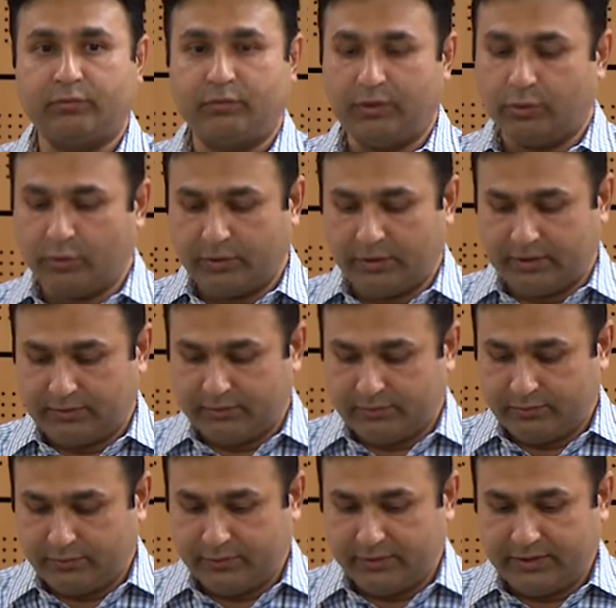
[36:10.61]
We'll go
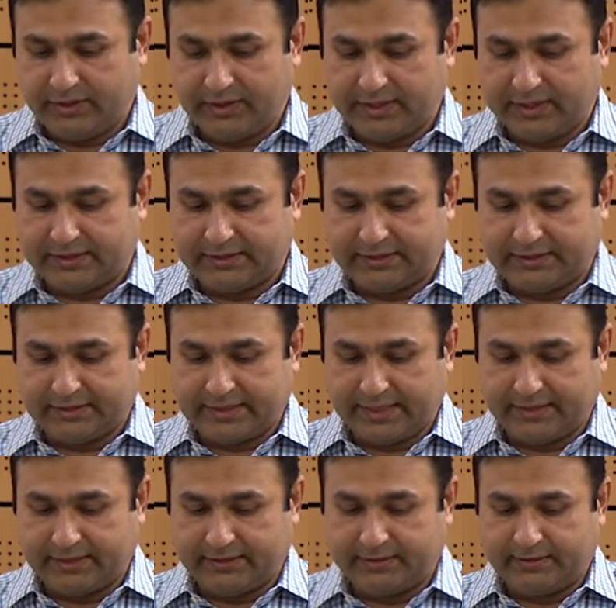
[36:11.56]
into in details in a
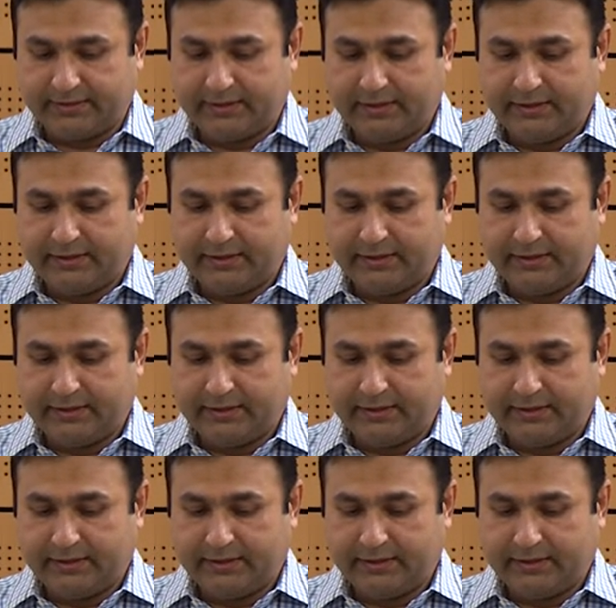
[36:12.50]
second.